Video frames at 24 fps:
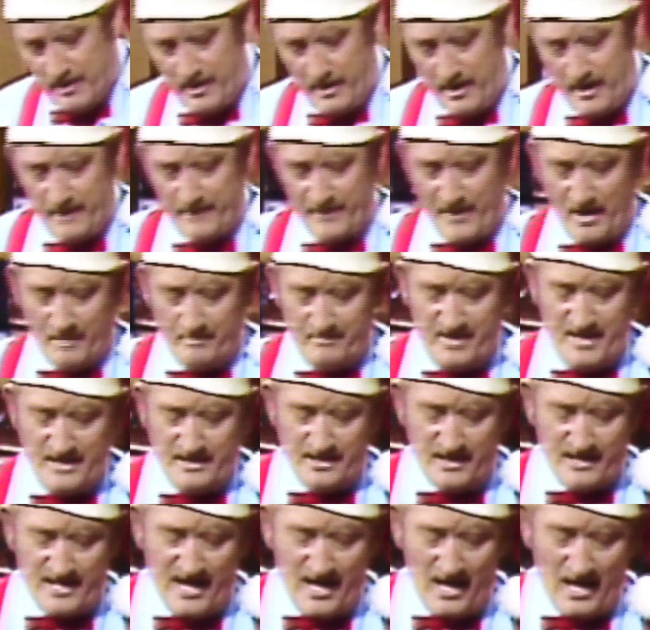If I beat
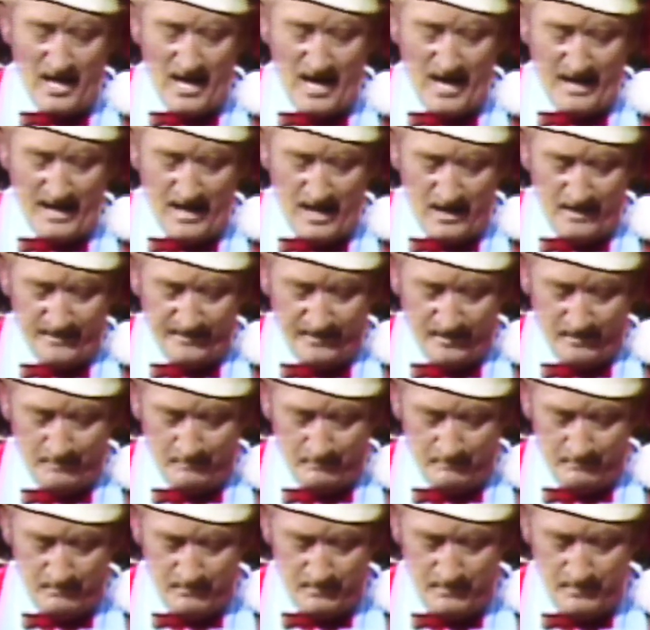the daylight out of
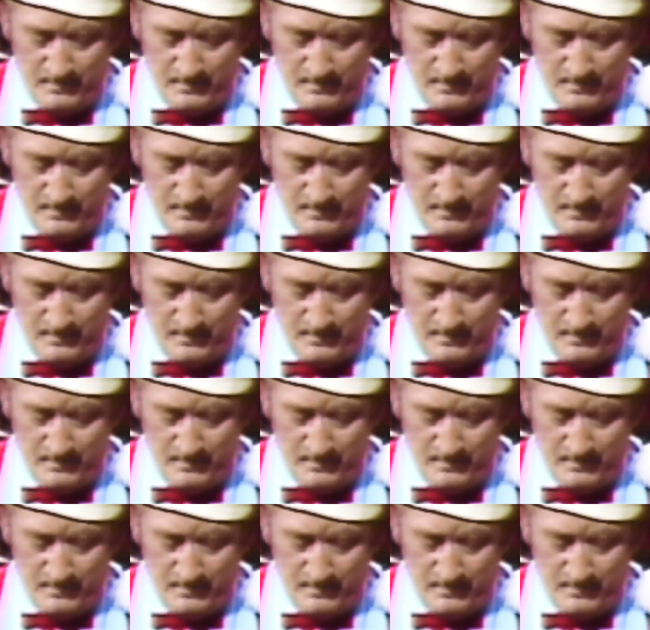them.